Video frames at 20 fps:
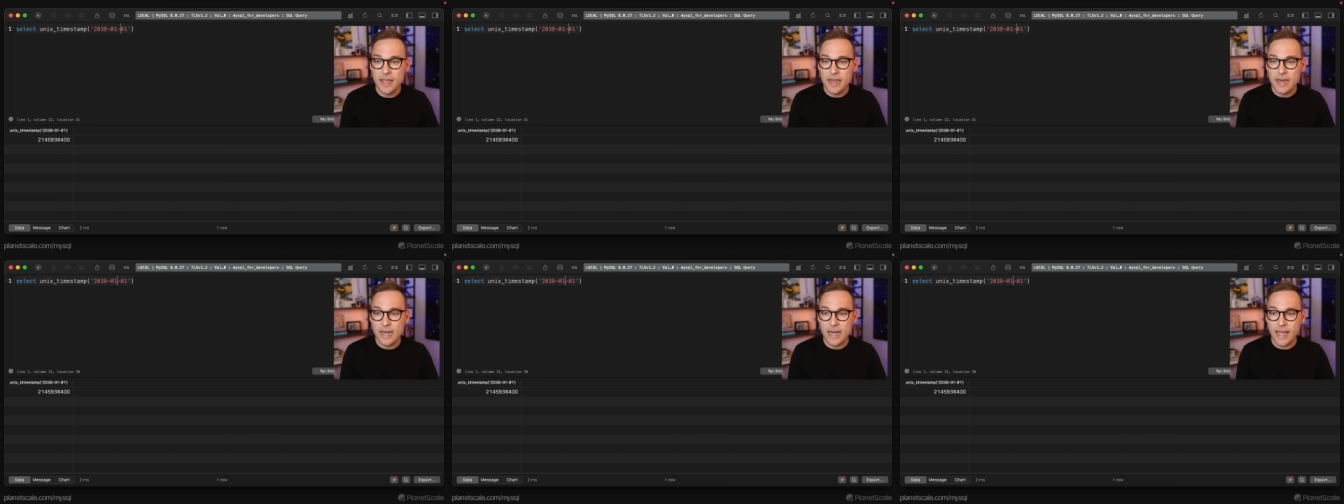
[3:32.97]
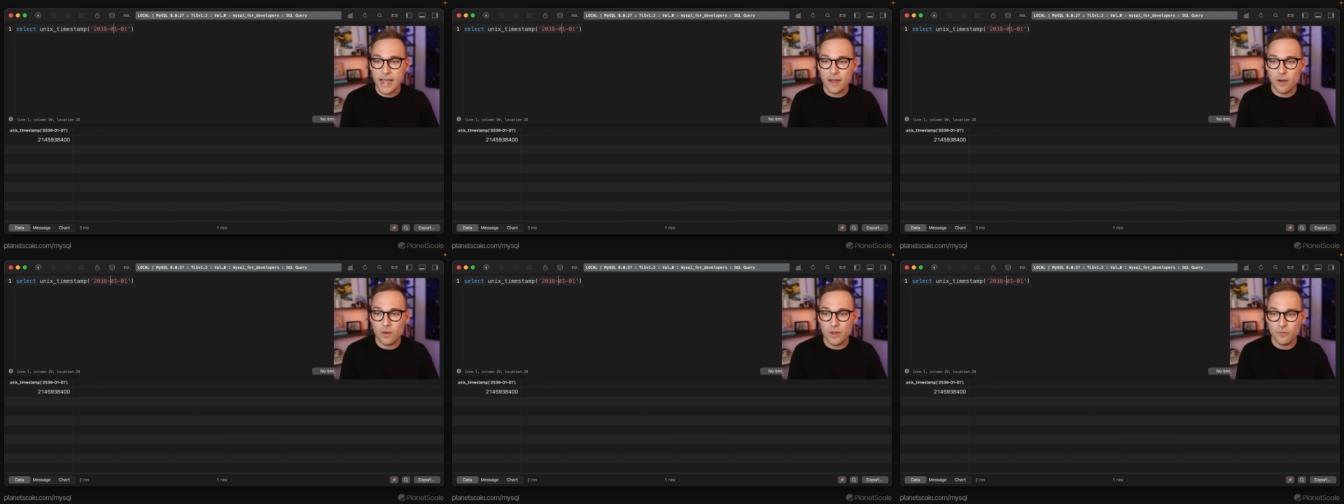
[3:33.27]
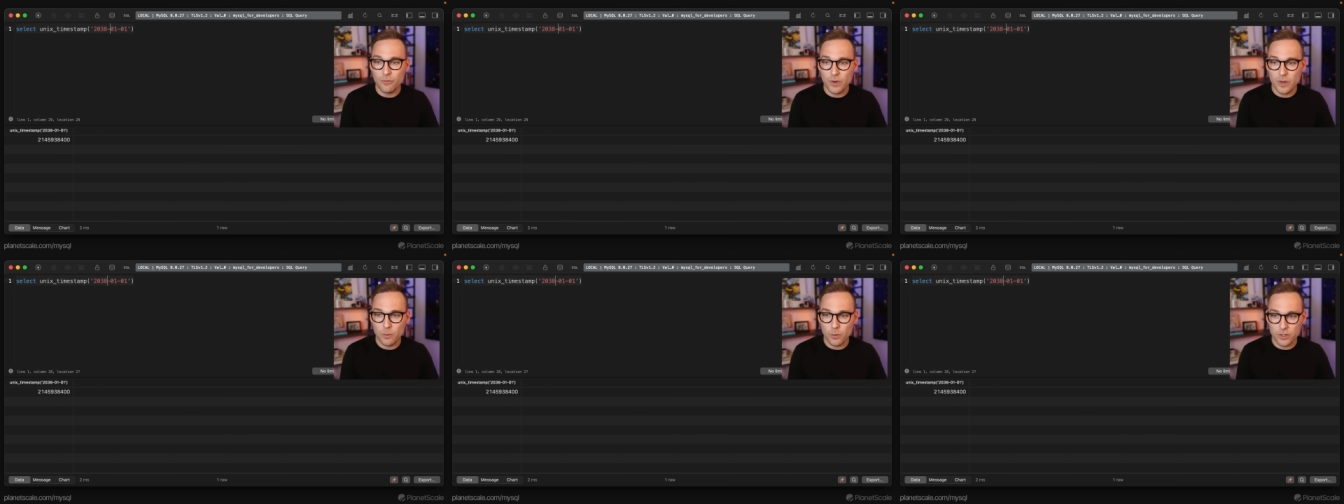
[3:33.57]
Now,
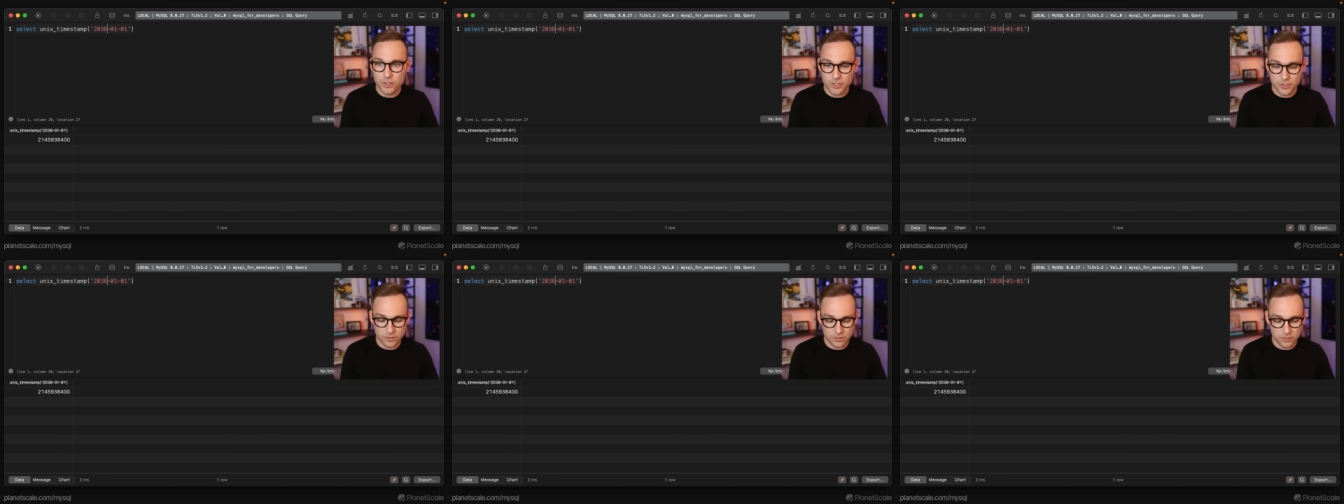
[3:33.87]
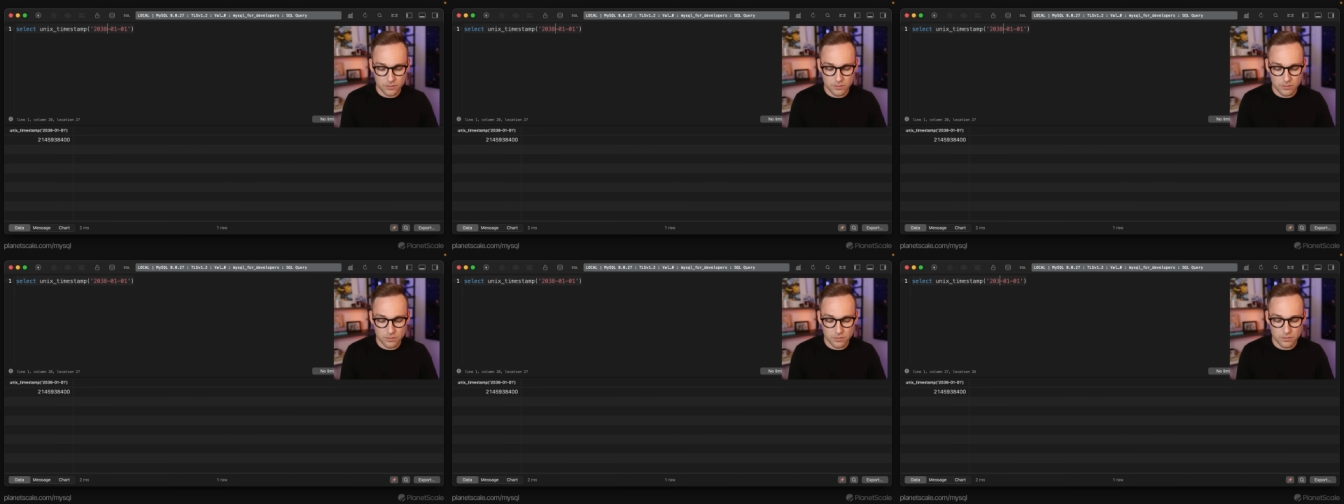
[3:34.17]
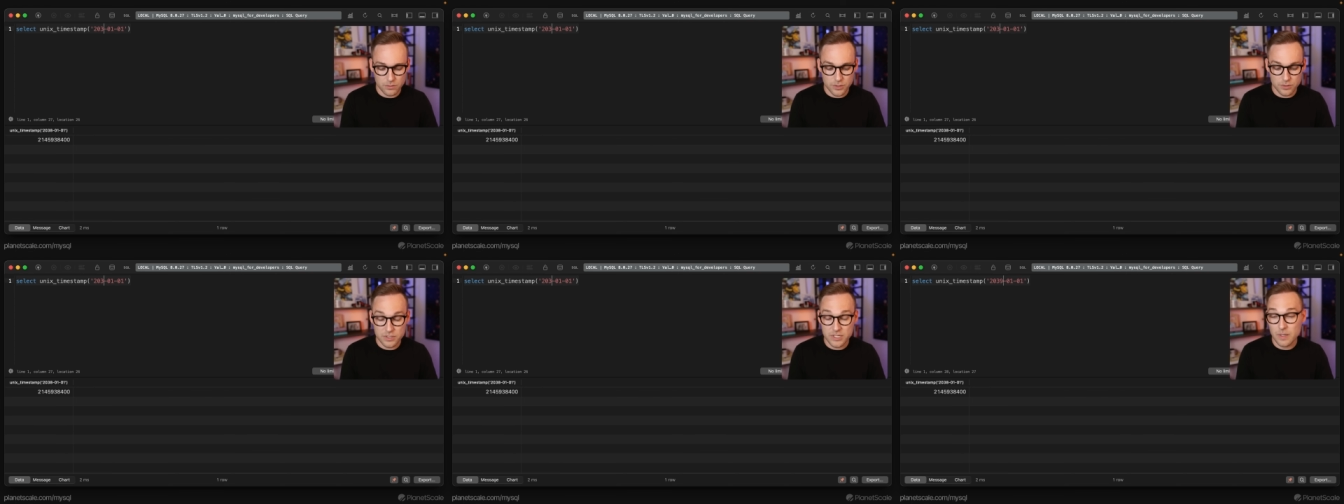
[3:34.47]
if we were to
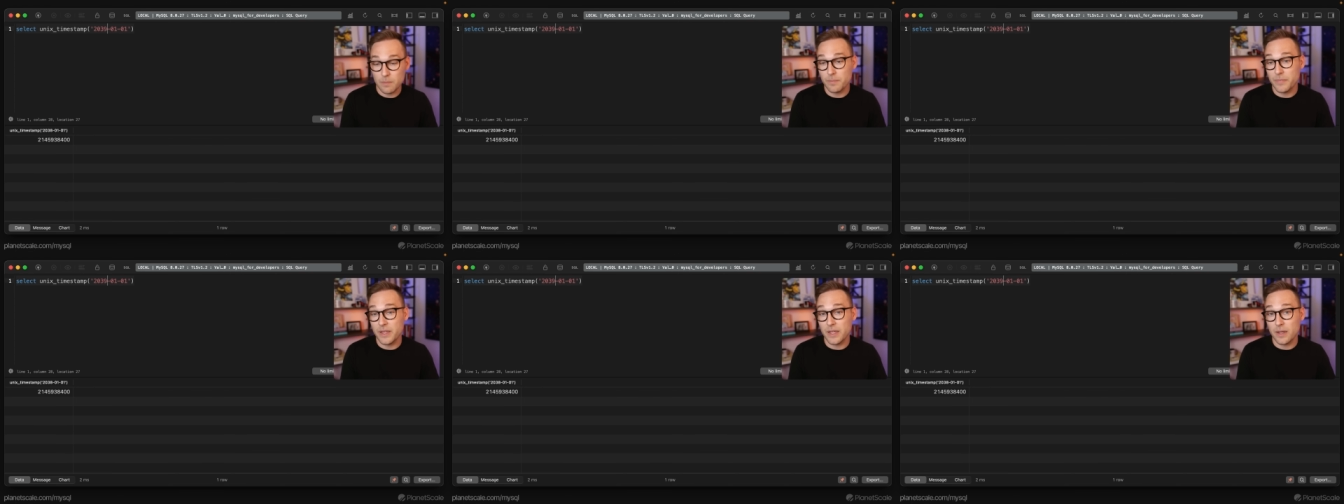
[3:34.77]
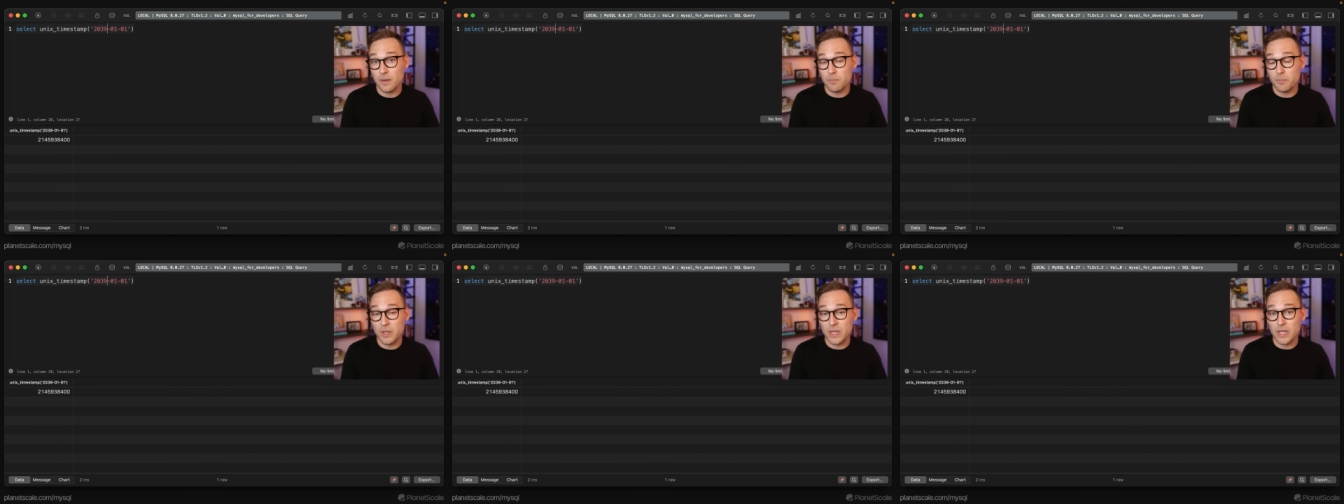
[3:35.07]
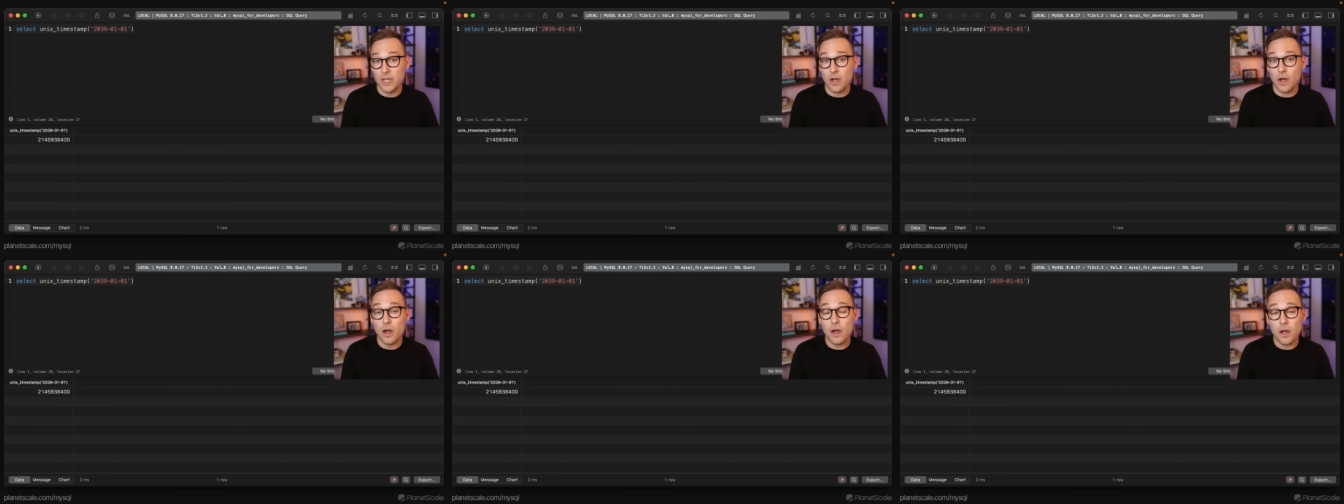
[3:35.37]
do something something
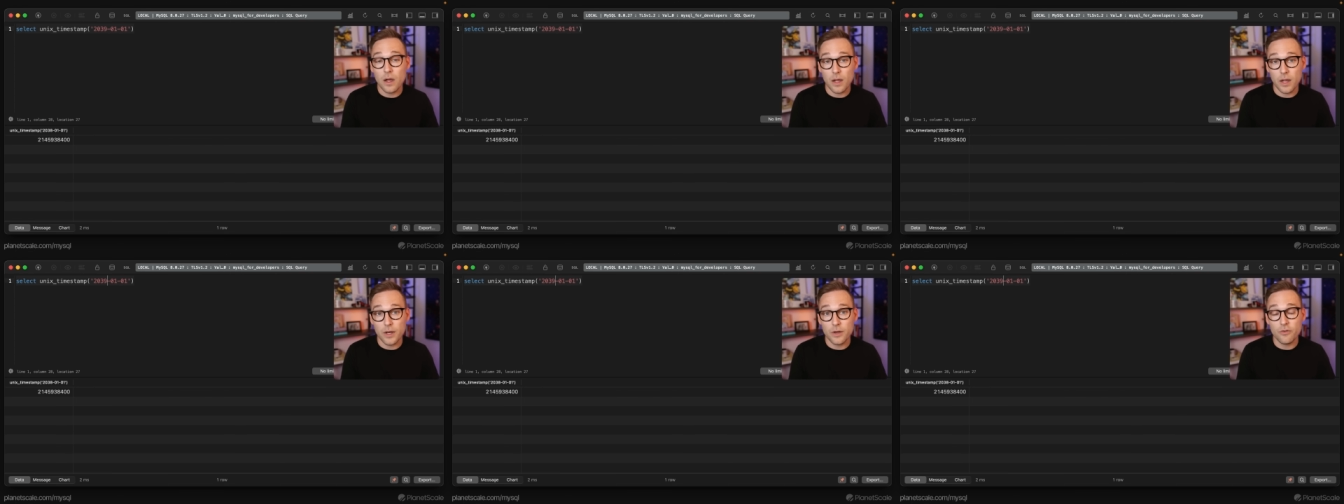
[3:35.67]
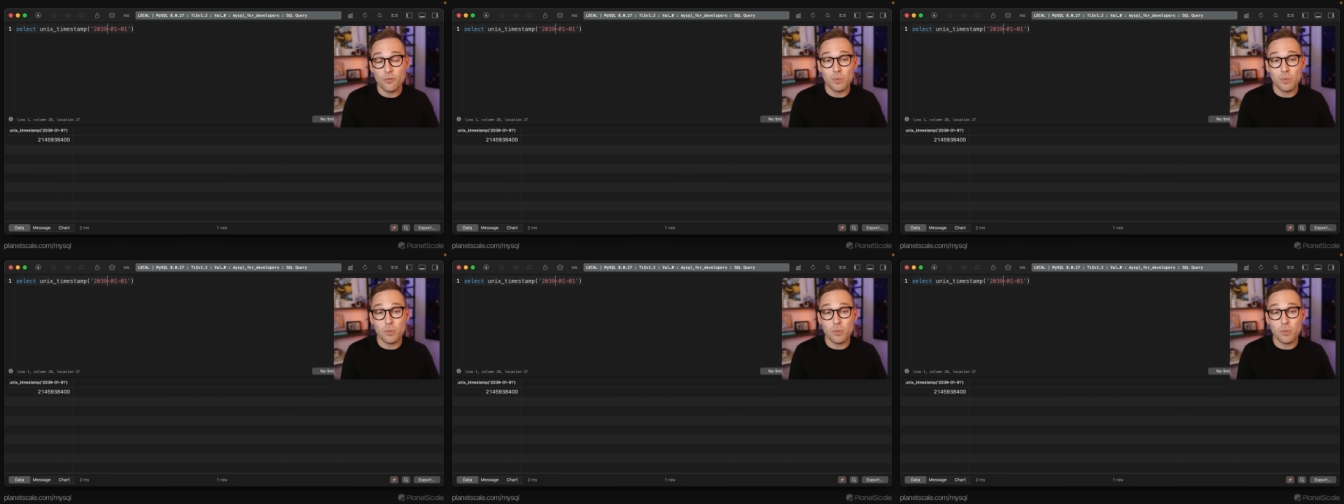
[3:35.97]
beyond